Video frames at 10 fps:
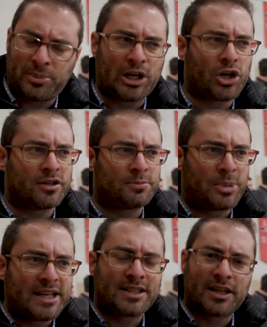because
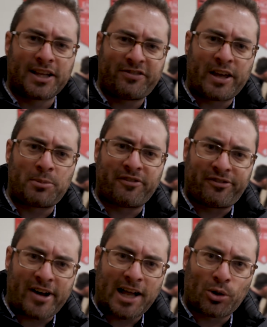basically they've been
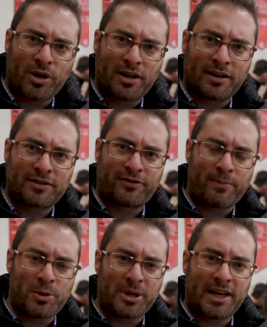following us
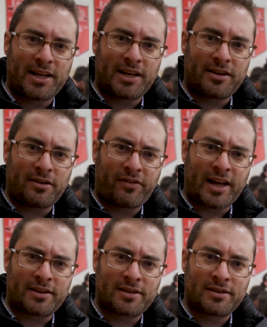from the beginning of the
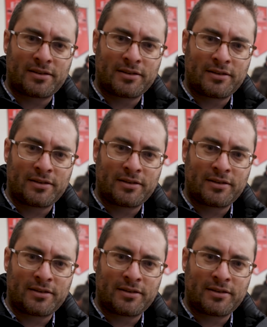event.